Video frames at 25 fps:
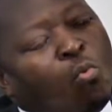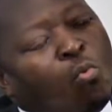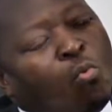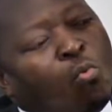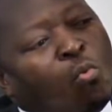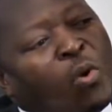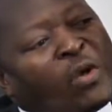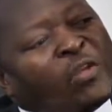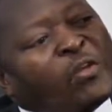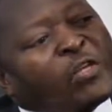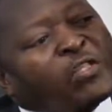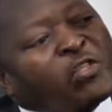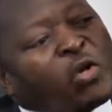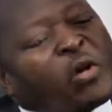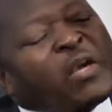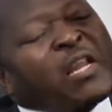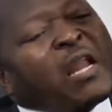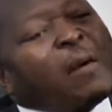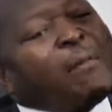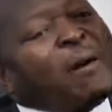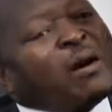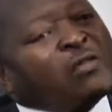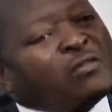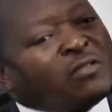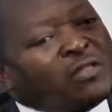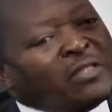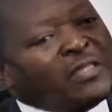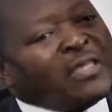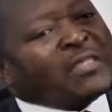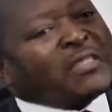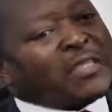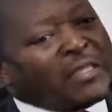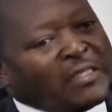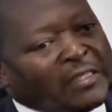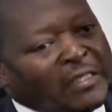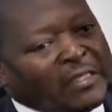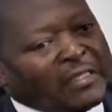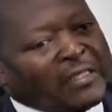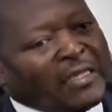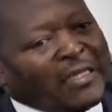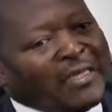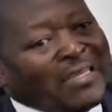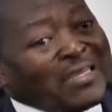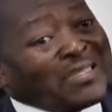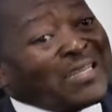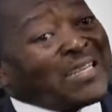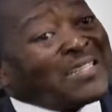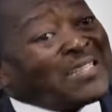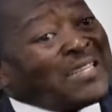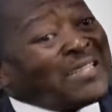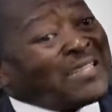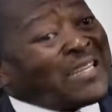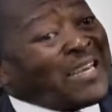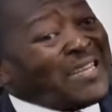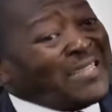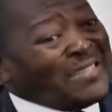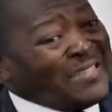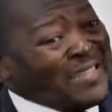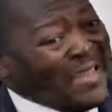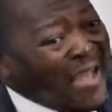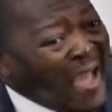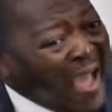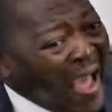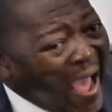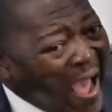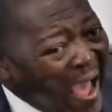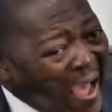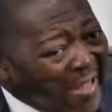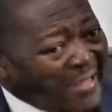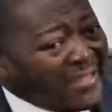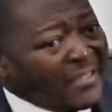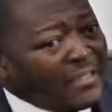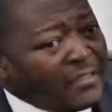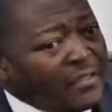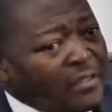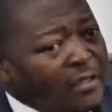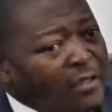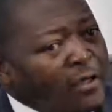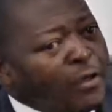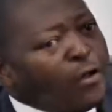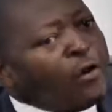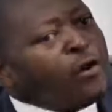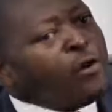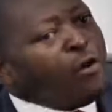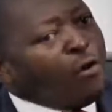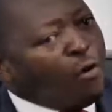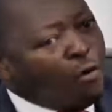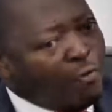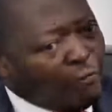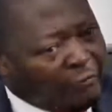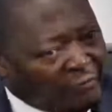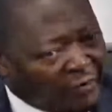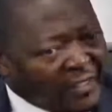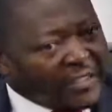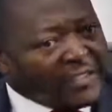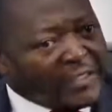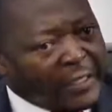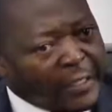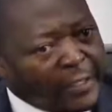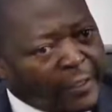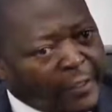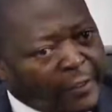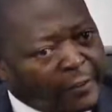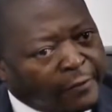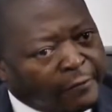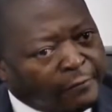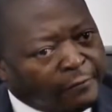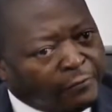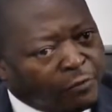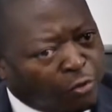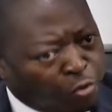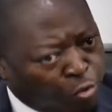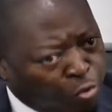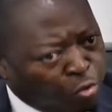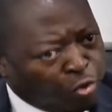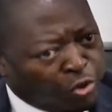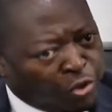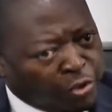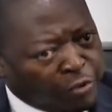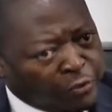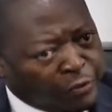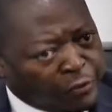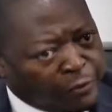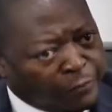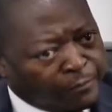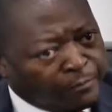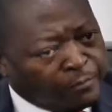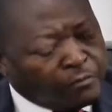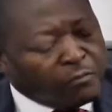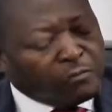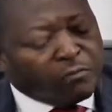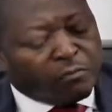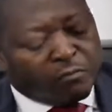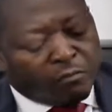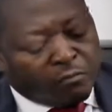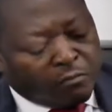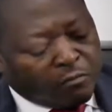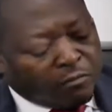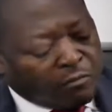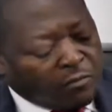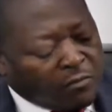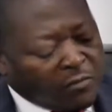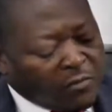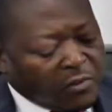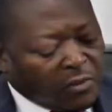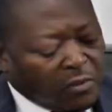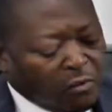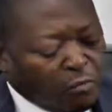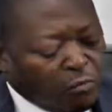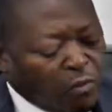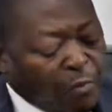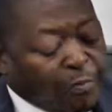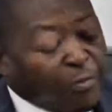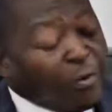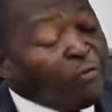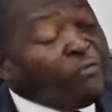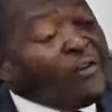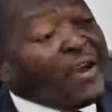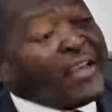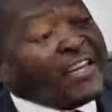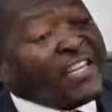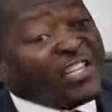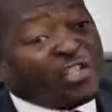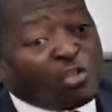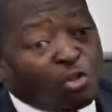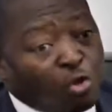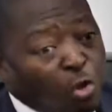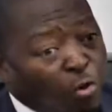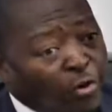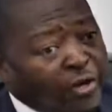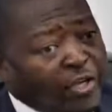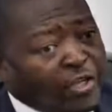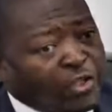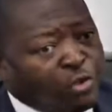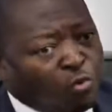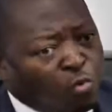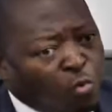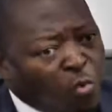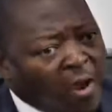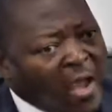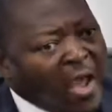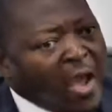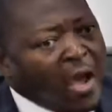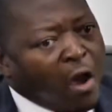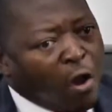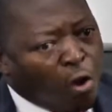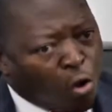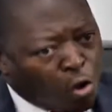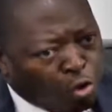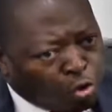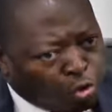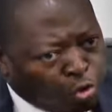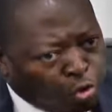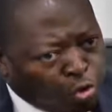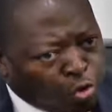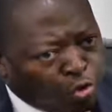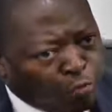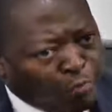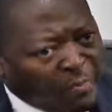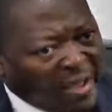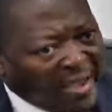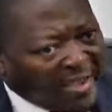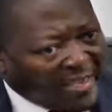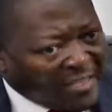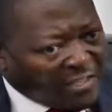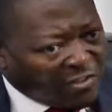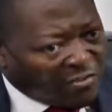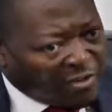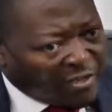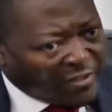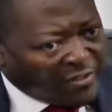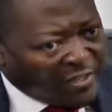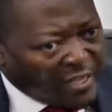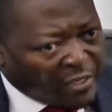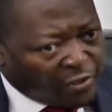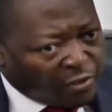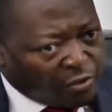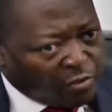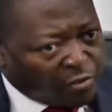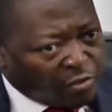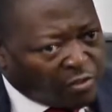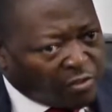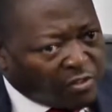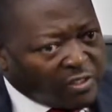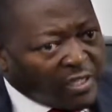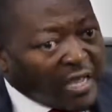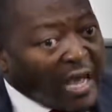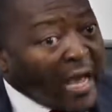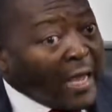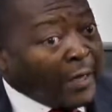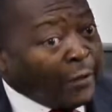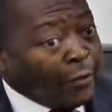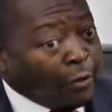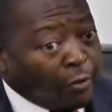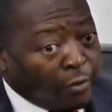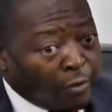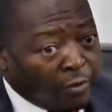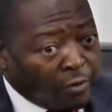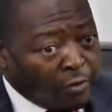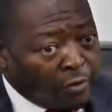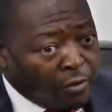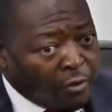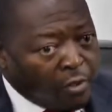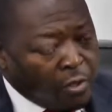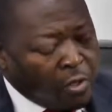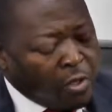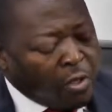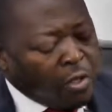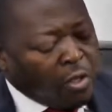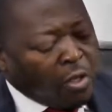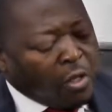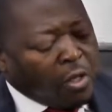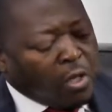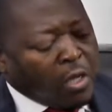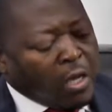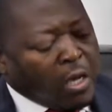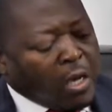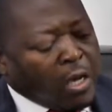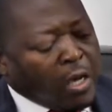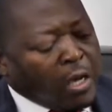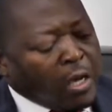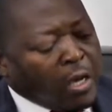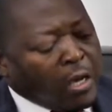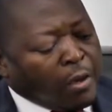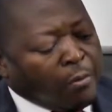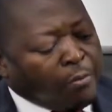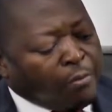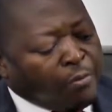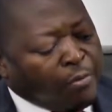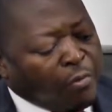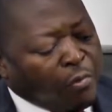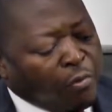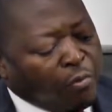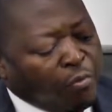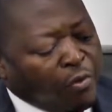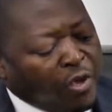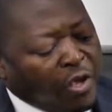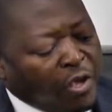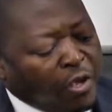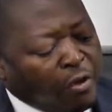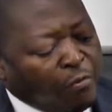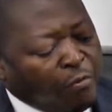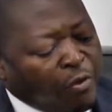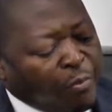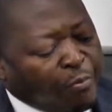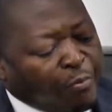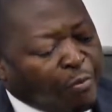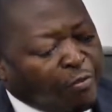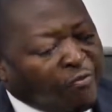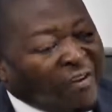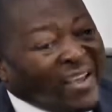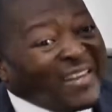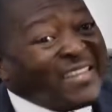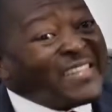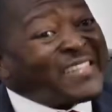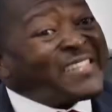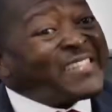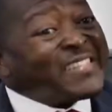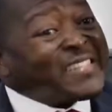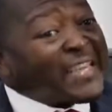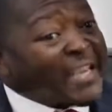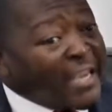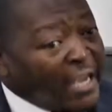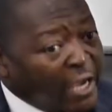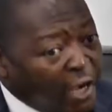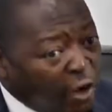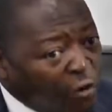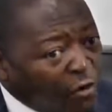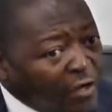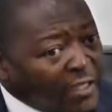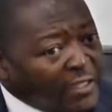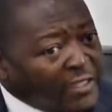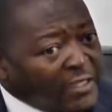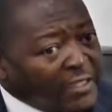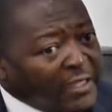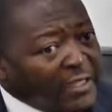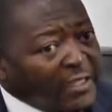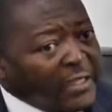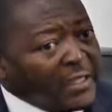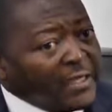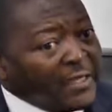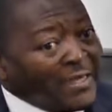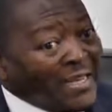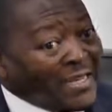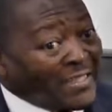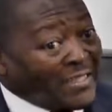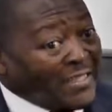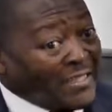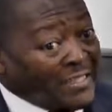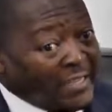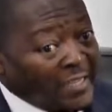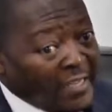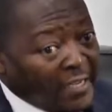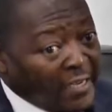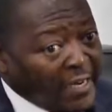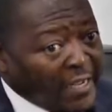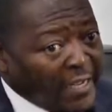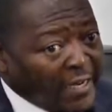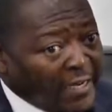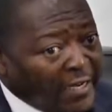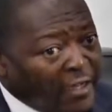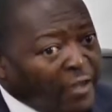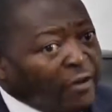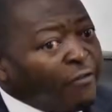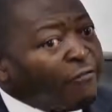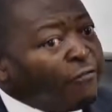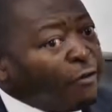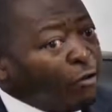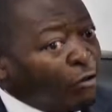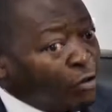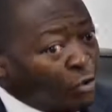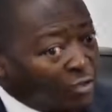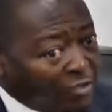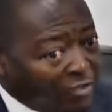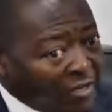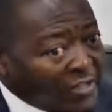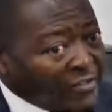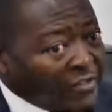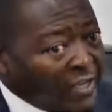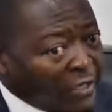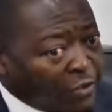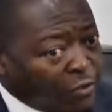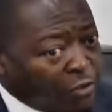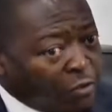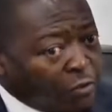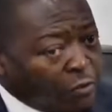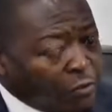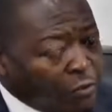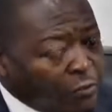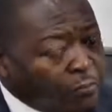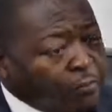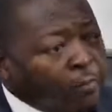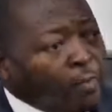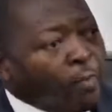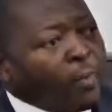when you're talking about data center is the heart of FinTech solutions. We provide a storage where all those banking transactions are done. We provide the security that is needed for those transactions.